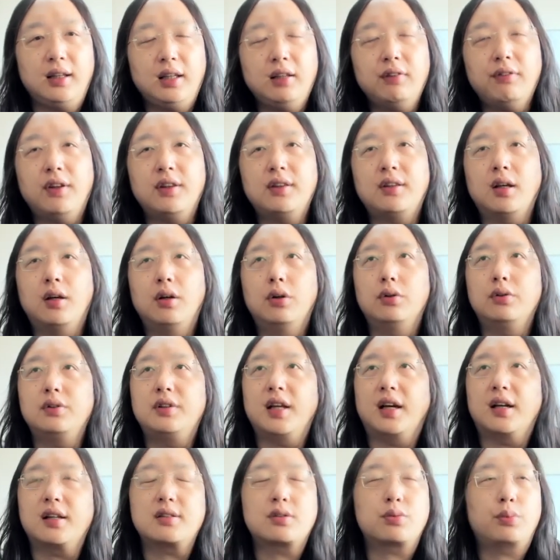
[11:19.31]
even though
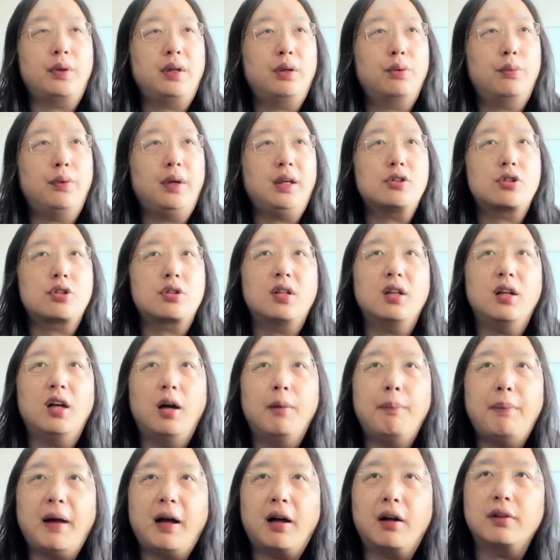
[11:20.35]
that we reached
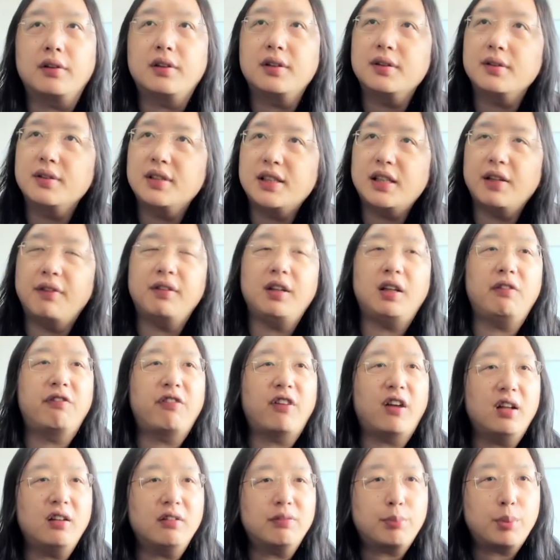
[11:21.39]
about
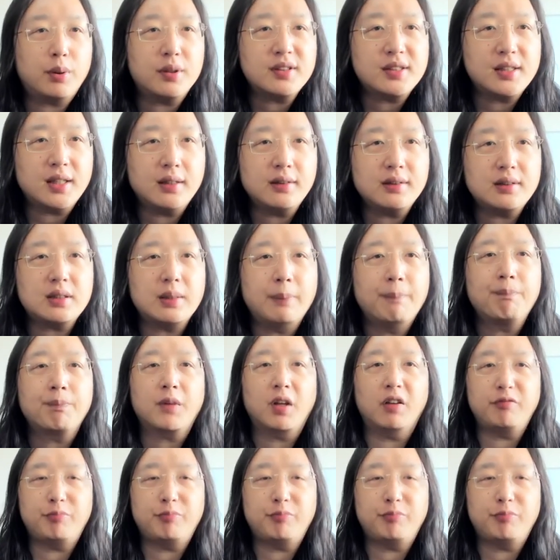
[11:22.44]
75%